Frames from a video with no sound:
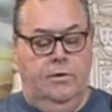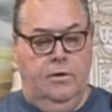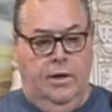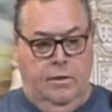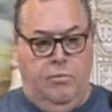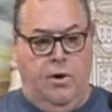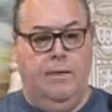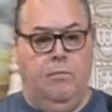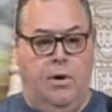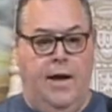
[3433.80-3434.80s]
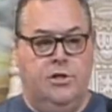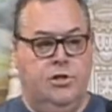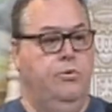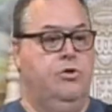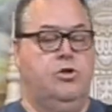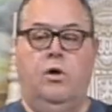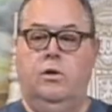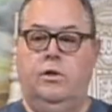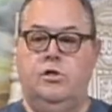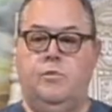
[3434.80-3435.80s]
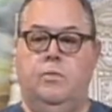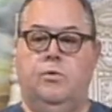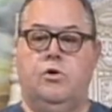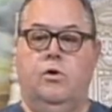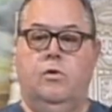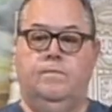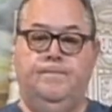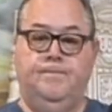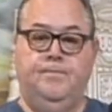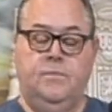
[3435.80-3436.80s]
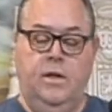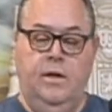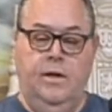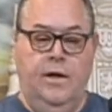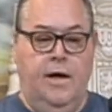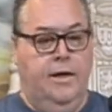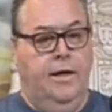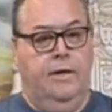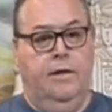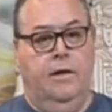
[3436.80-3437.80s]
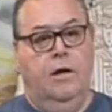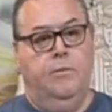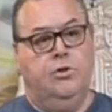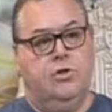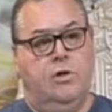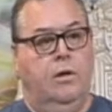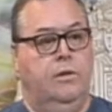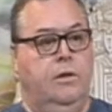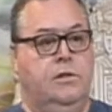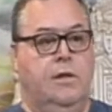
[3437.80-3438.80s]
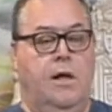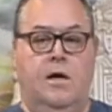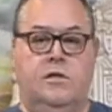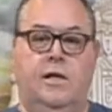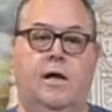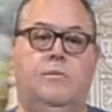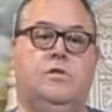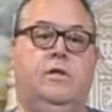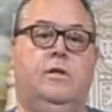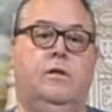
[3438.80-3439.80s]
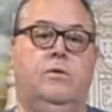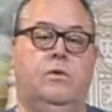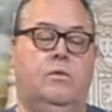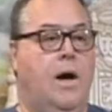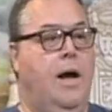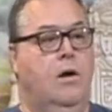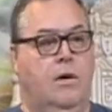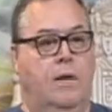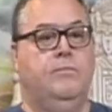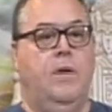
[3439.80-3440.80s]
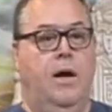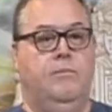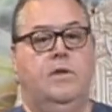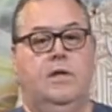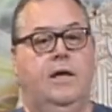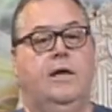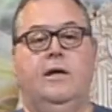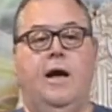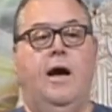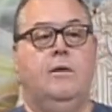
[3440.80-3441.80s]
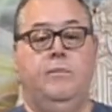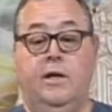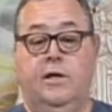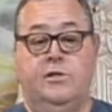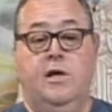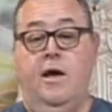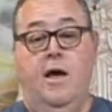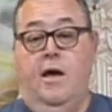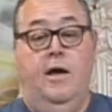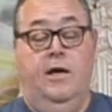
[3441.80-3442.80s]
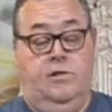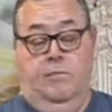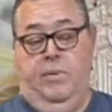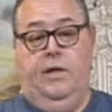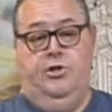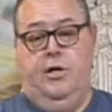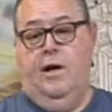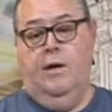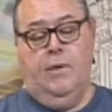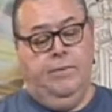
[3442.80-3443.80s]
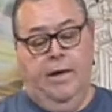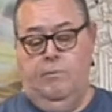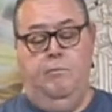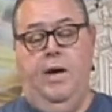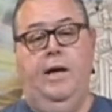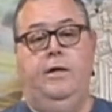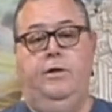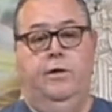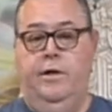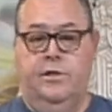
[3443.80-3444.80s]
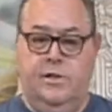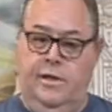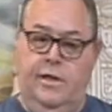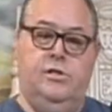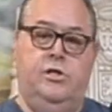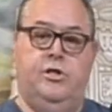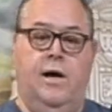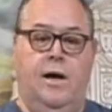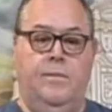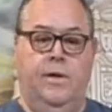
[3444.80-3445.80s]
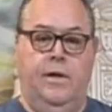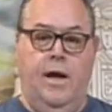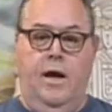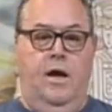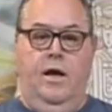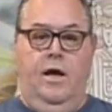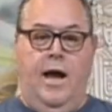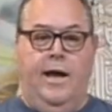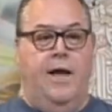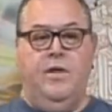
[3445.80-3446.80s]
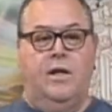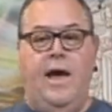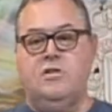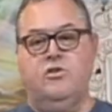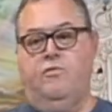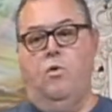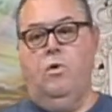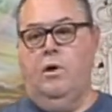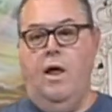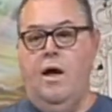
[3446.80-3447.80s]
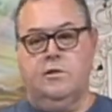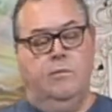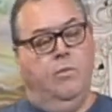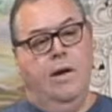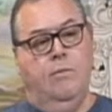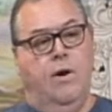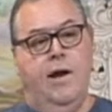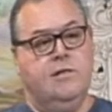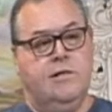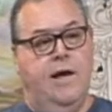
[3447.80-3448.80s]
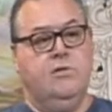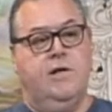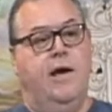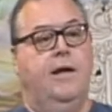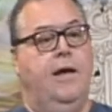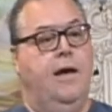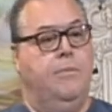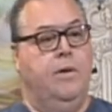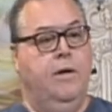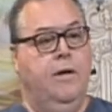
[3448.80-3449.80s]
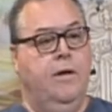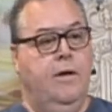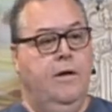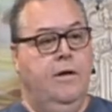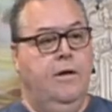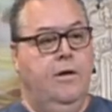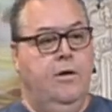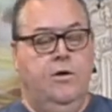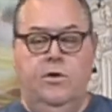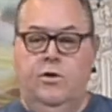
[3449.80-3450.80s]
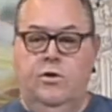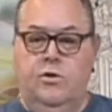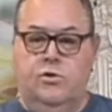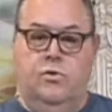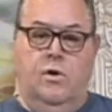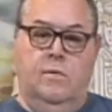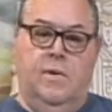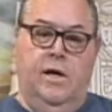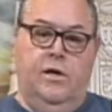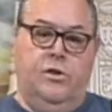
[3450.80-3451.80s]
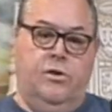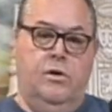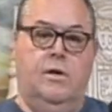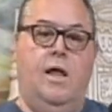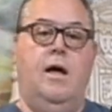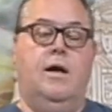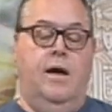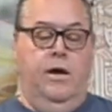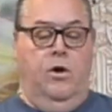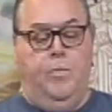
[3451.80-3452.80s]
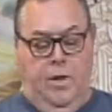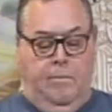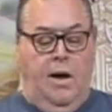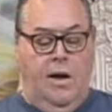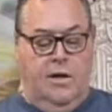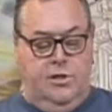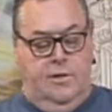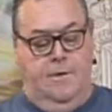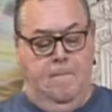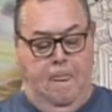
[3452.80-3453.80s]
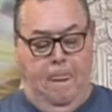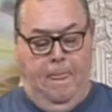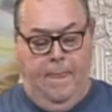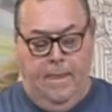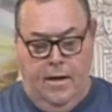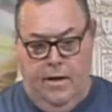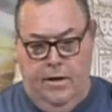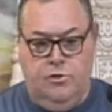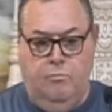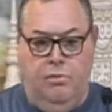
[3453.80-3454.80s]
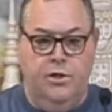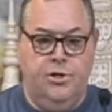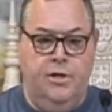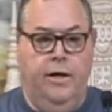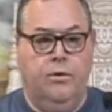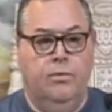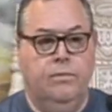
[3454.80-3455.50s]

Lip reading: in bright brass to install in these people's home. I get there, I'm installing these locks, and I'm sitting there going, wow, I'm thanking God because it's a big job. I'm getting paid good. It's an easy job. And I got the last four locks in bright brass. How's that going to happen? So on my third lock, I open a box, and it's brushed nickel.